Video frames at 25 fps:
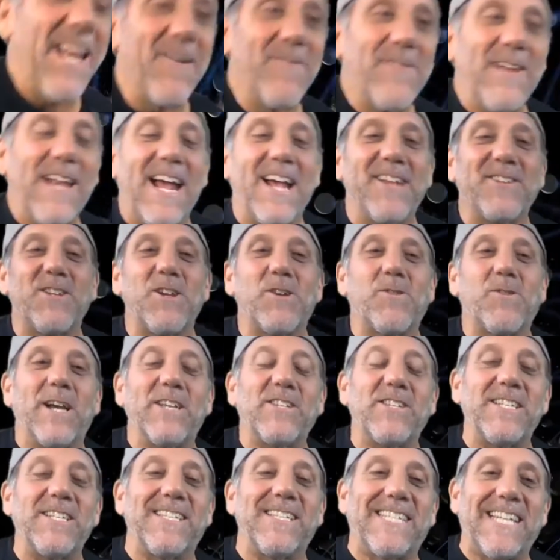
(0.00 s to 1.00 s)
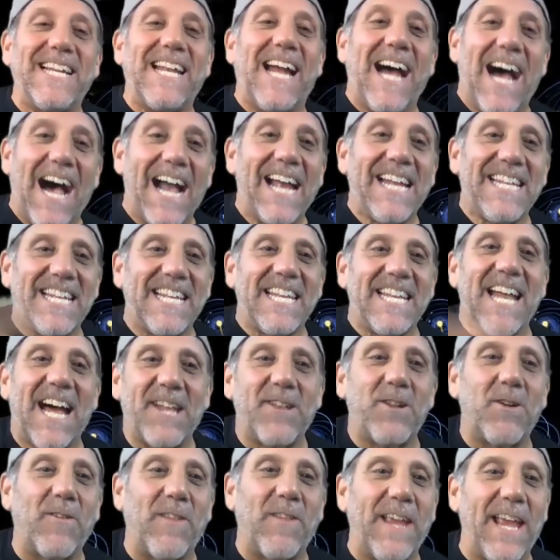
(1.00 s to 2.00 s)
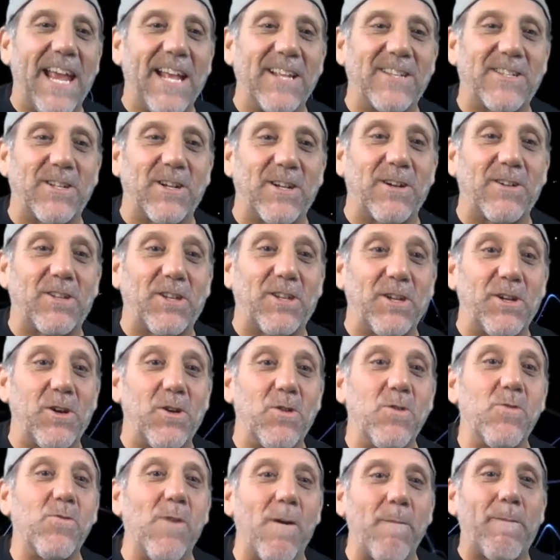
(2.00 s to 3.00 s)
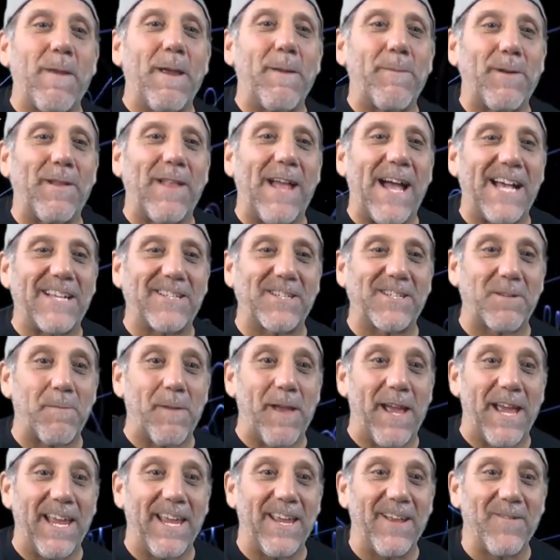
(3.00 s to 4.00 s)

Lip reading: going to ask you questions that I did not know the answer to when people asked me.